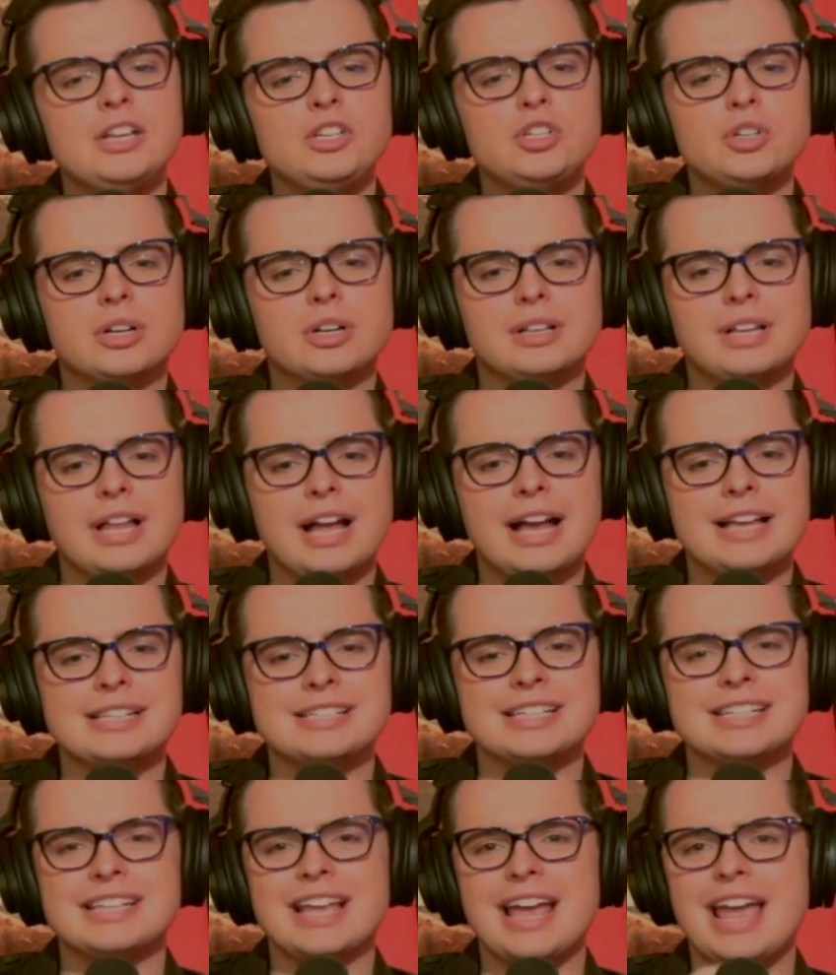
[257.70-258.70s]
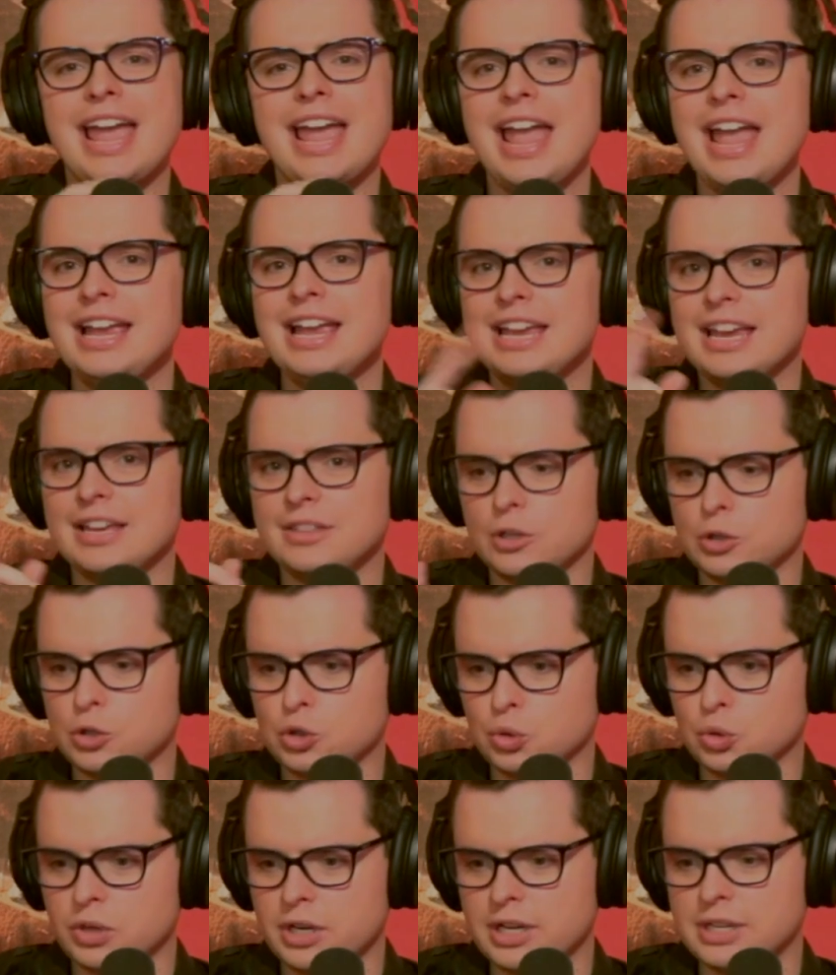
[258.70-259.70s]
get your glasses and get the
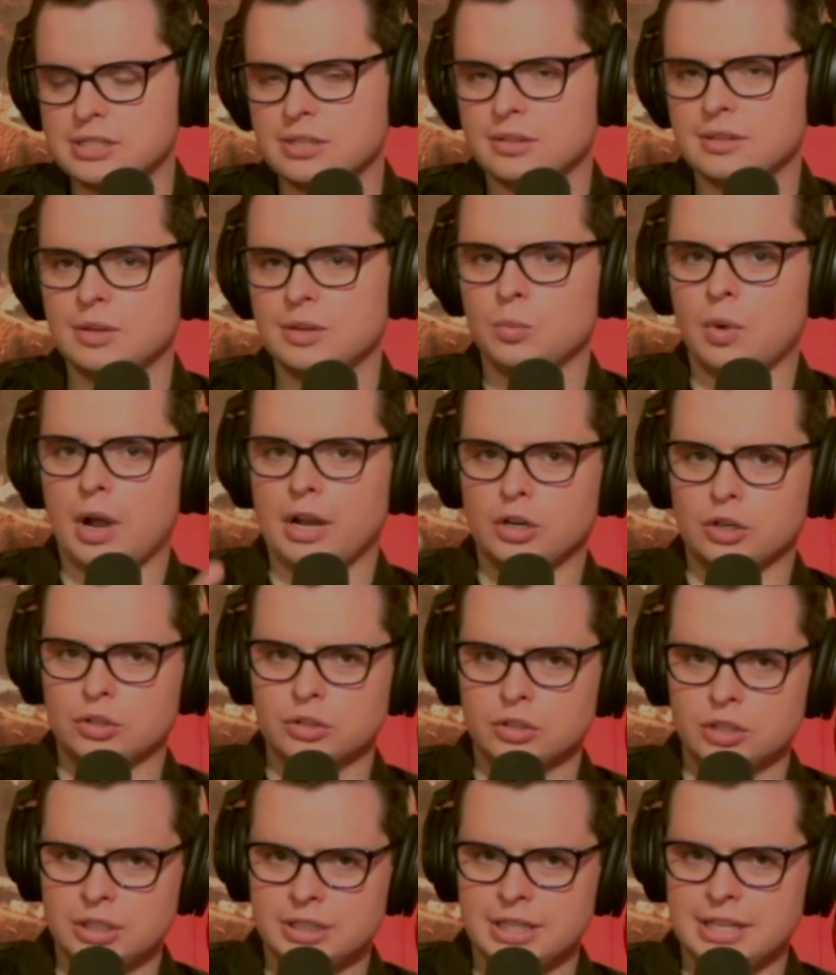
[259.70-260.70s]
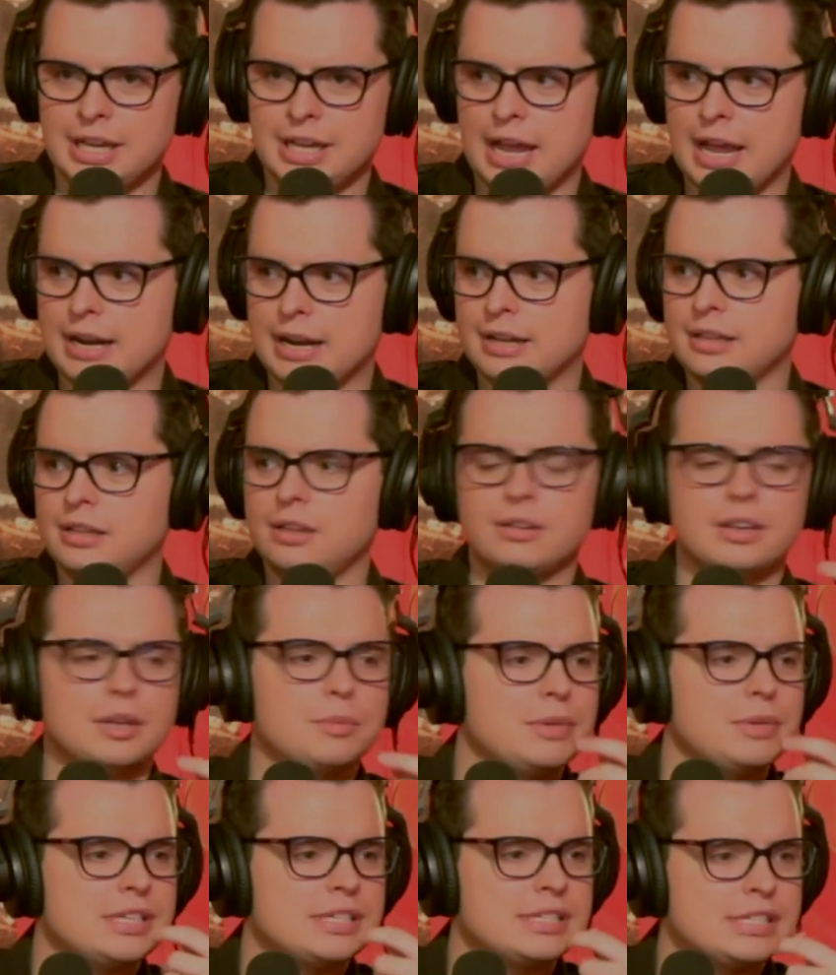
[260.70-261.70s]
treat. So then while you're looking at it, you
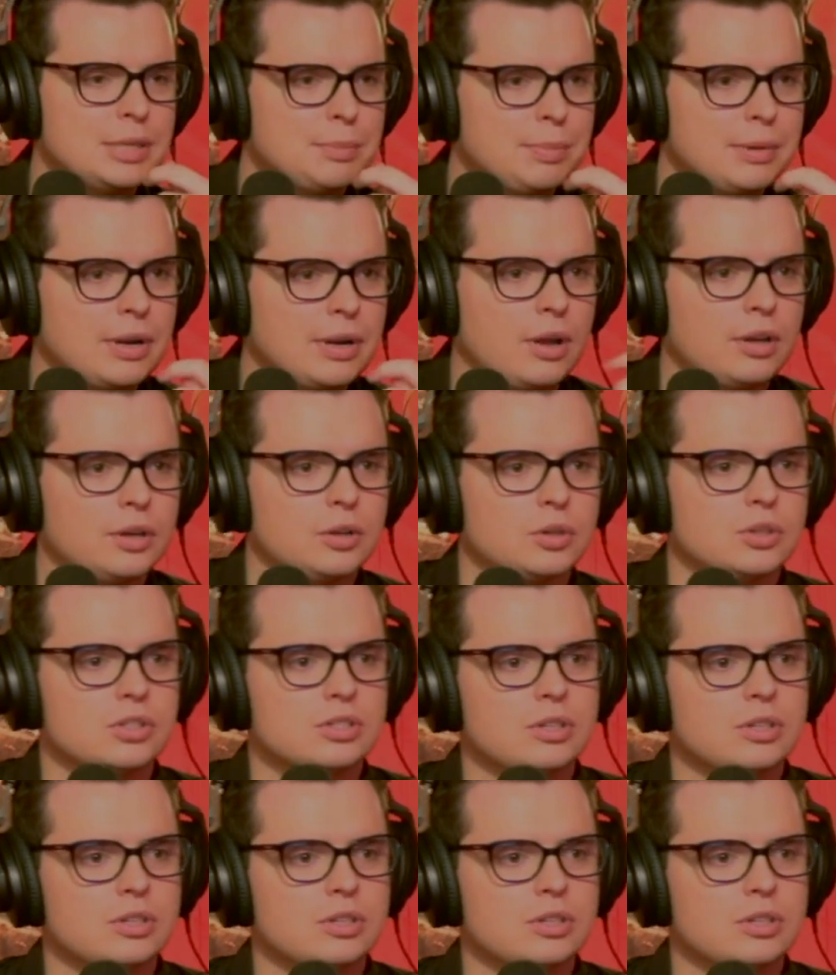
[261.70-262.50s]
can be sipping on your